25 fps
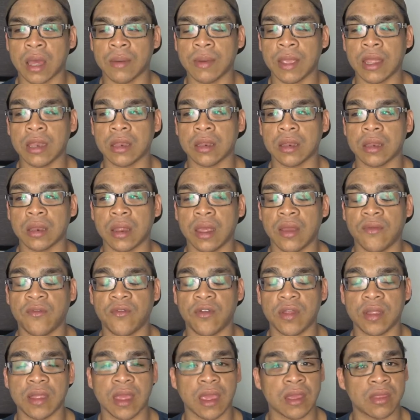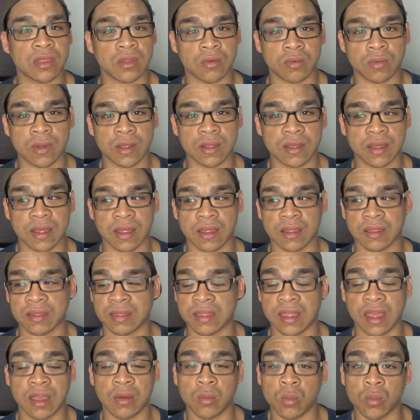I mean, if you take the risk,
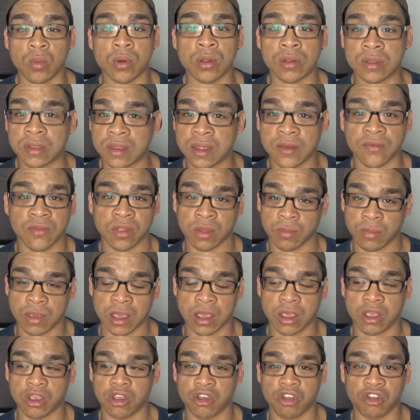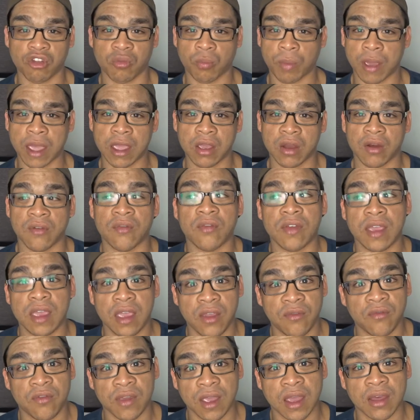there will definitely be a huge payoff
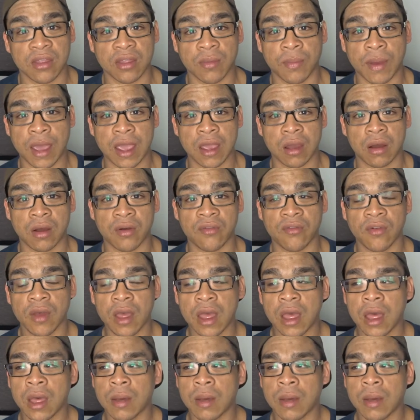if you get the payoff.